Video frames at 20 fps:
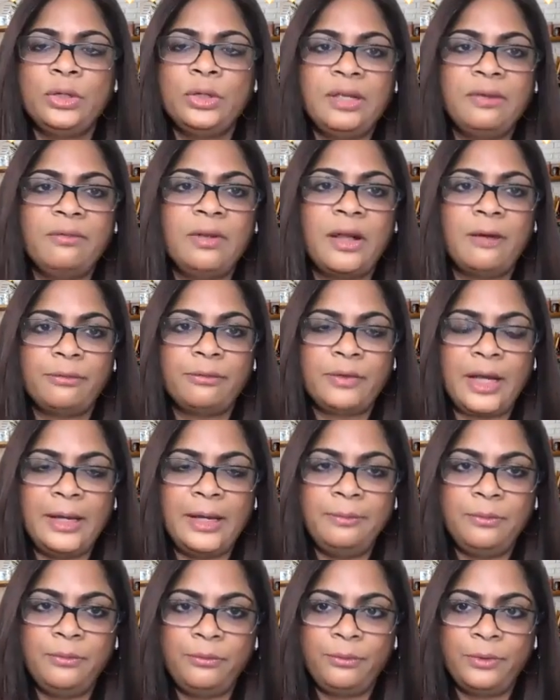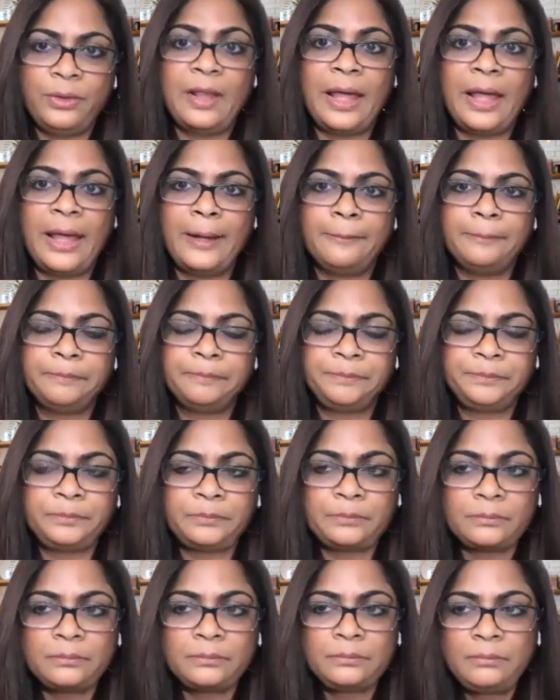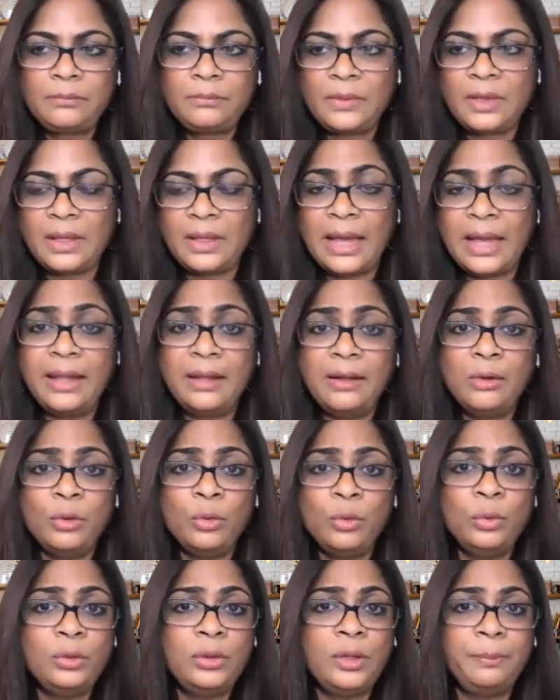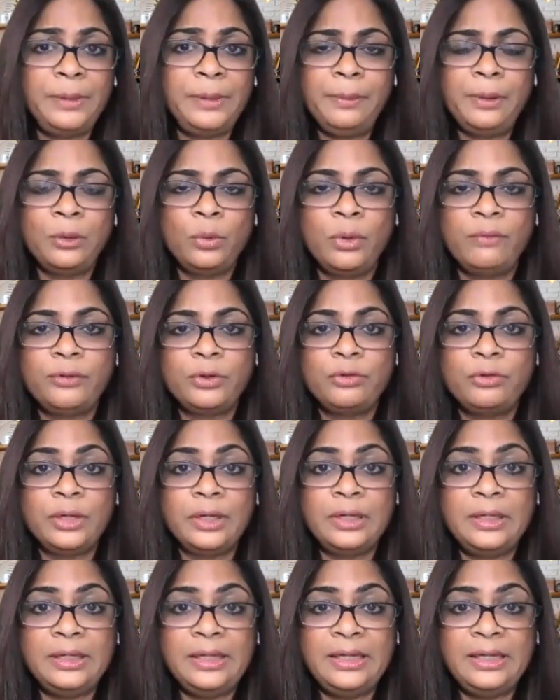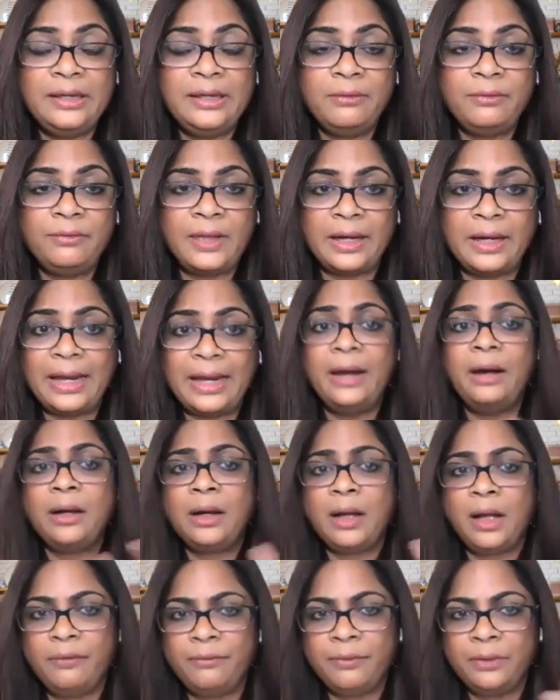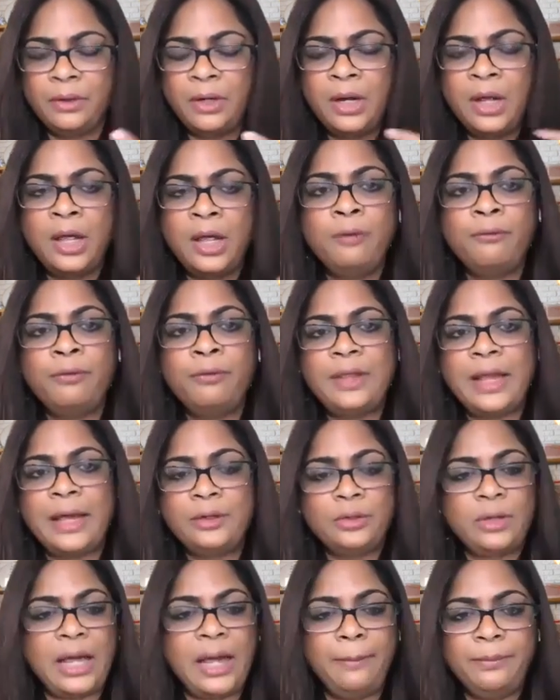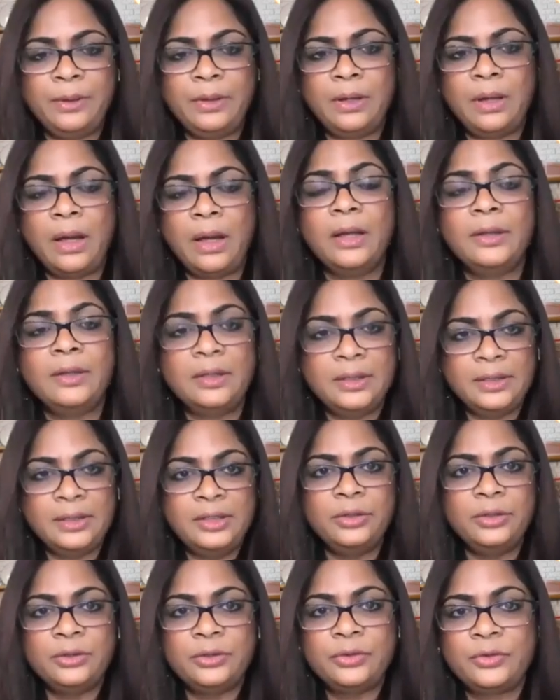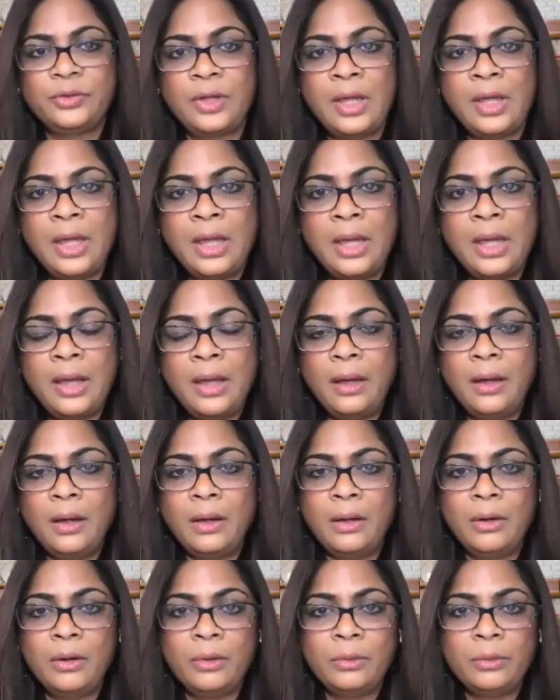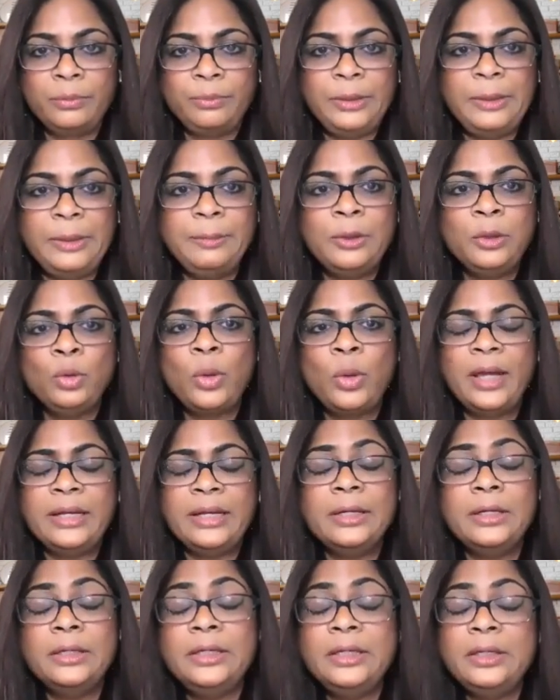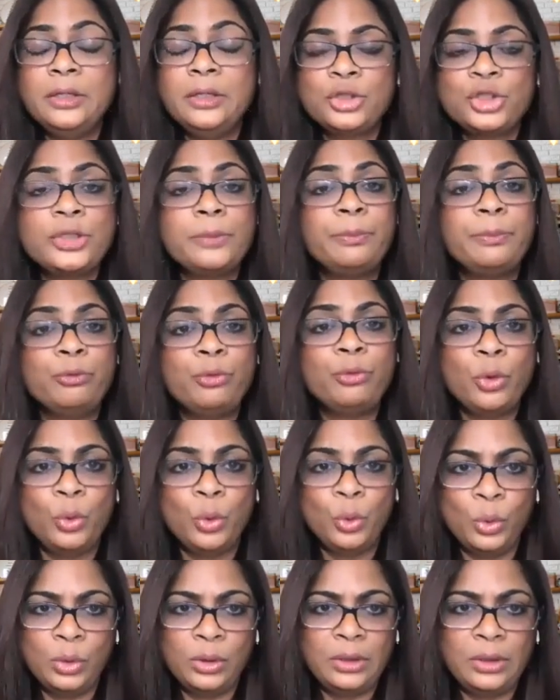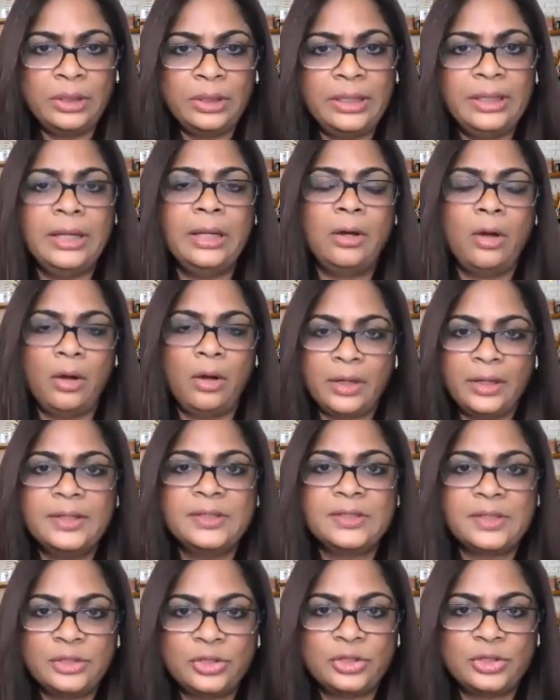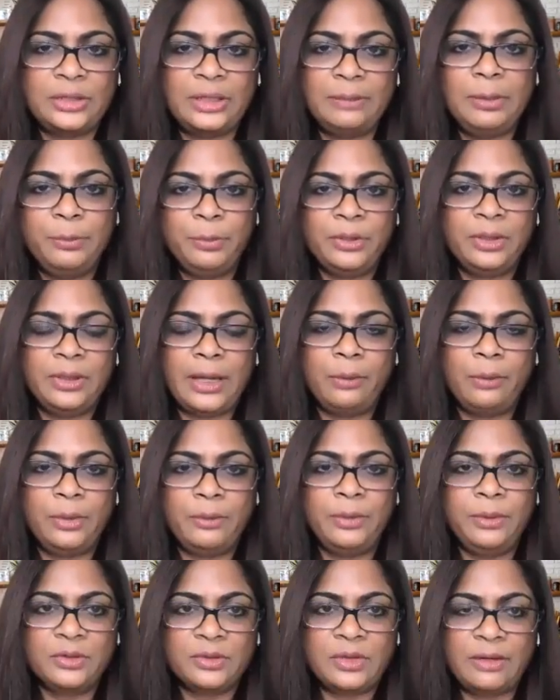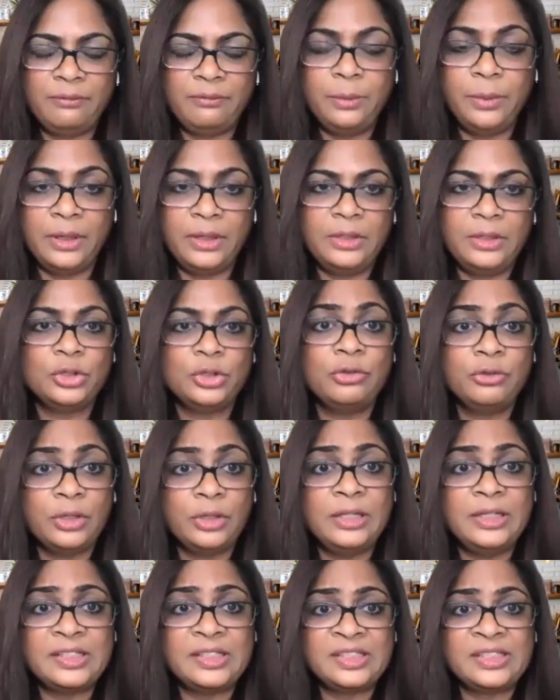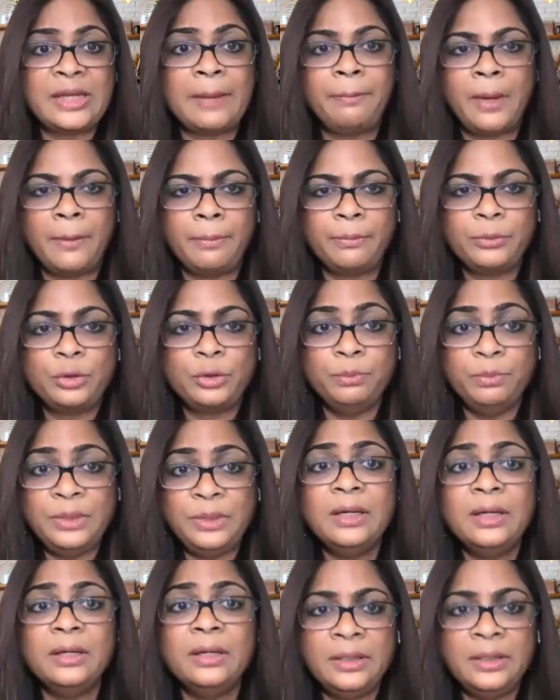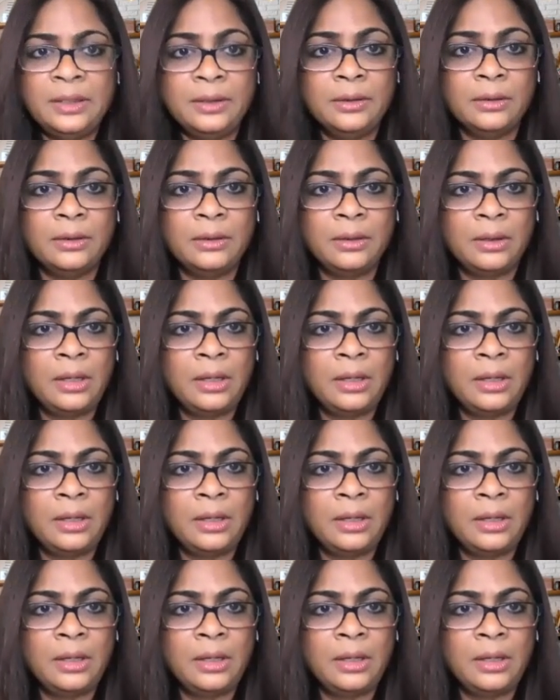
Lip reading: give enough time for that. And the people who have to really give that air cover for that to happen are the leaders. People who are in a leadership role in an organization, let me put it that way, because everybody should really step up to be a leader